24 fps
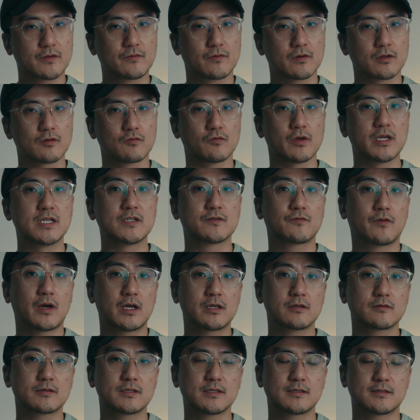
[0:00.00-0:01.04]
for the
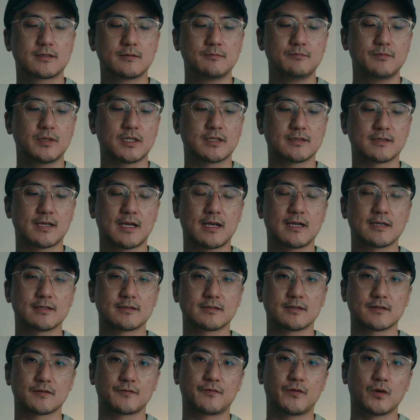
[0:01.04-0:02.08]
rangefinder system because it has
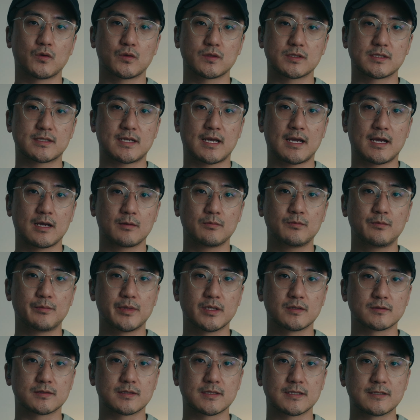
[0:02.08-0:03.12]
this focus tab
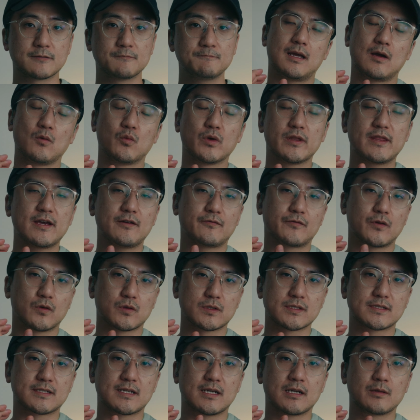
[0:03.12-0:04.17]
built in. And with that
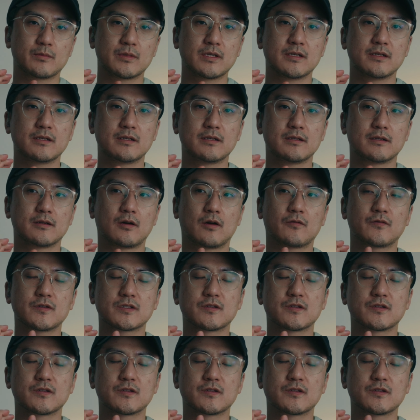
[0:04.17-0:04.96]
focus tab, it offers